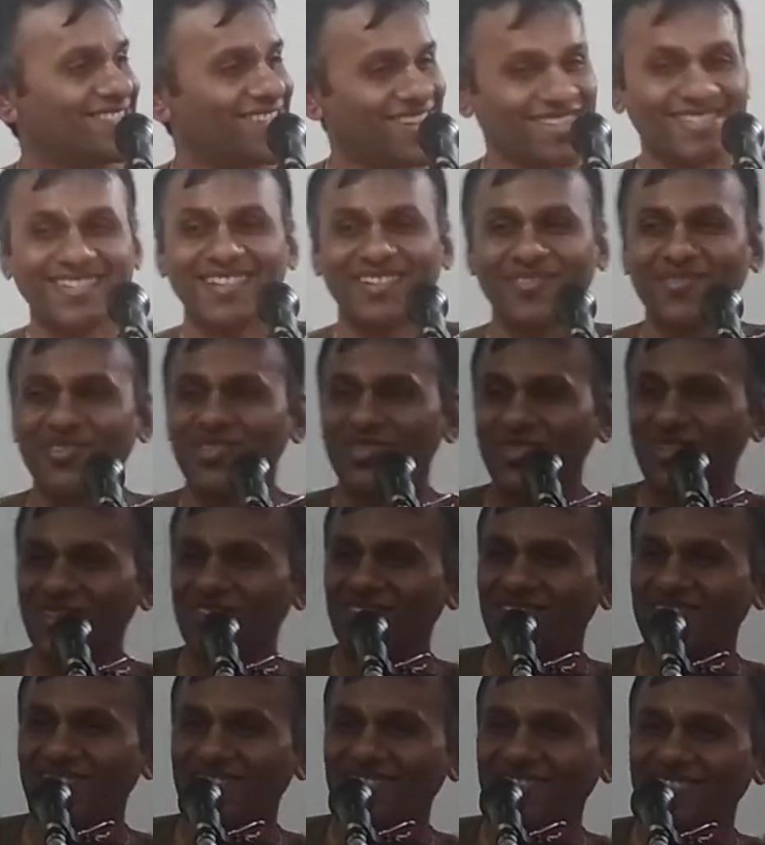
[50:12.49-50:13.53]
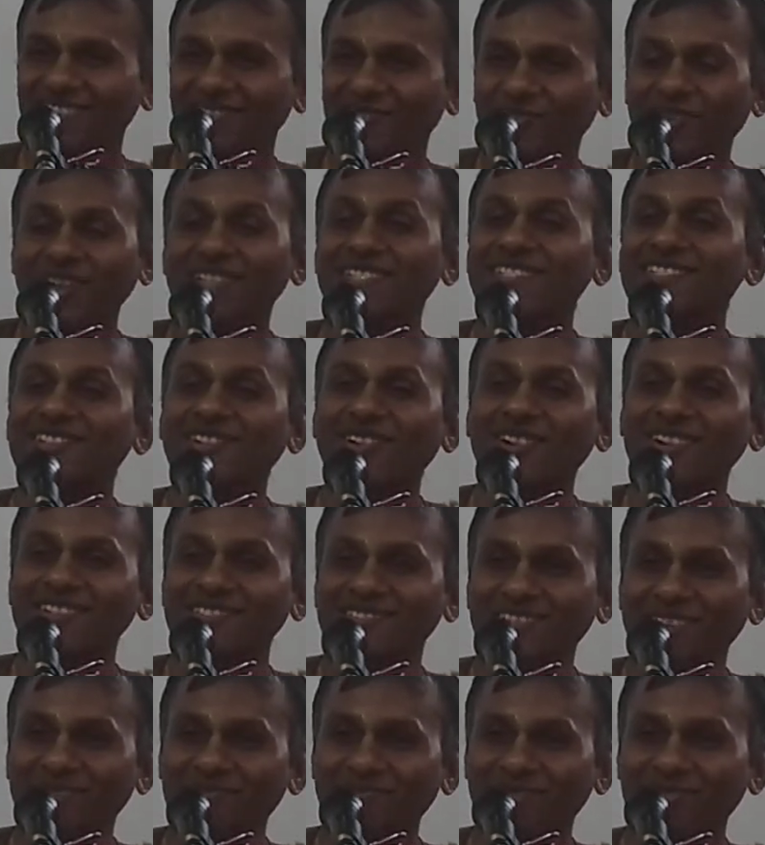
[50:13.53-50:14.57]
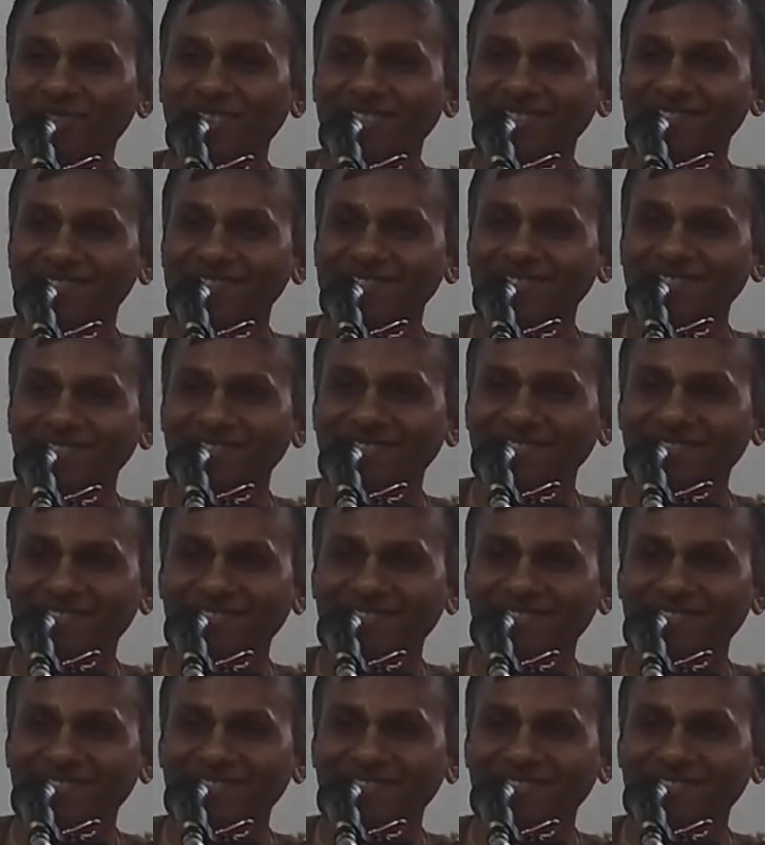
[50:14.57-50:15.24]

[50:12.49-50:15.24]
Does anyone know? Why is it called ISKCON bullets?